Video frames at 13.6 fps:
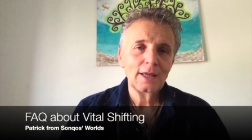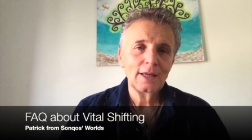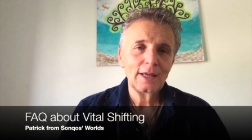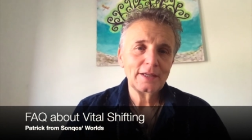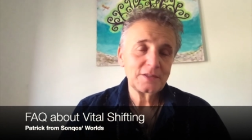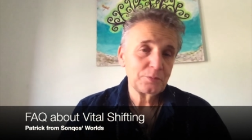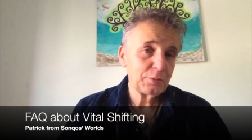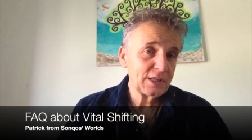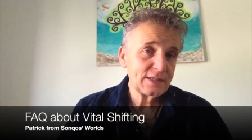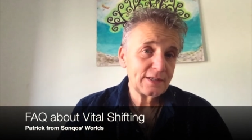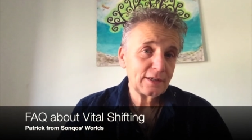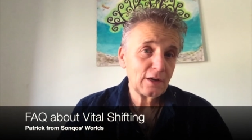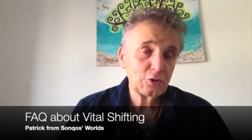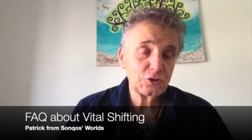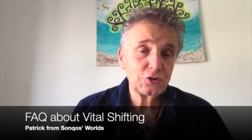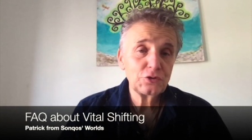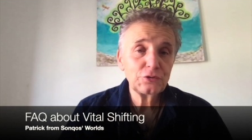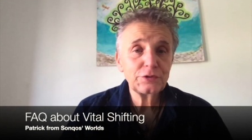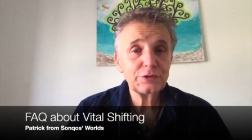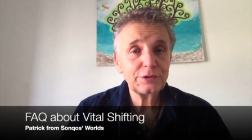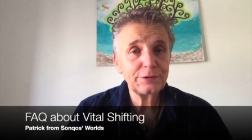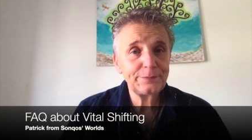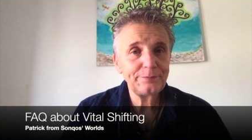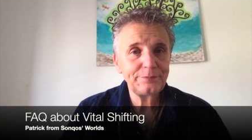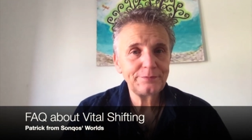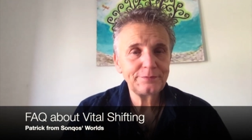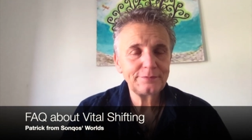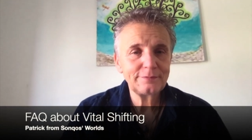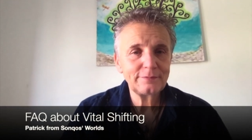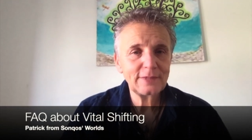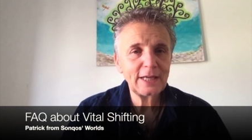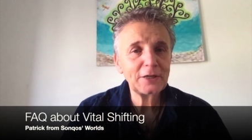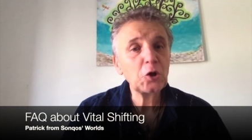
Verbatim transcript: expressing our truth and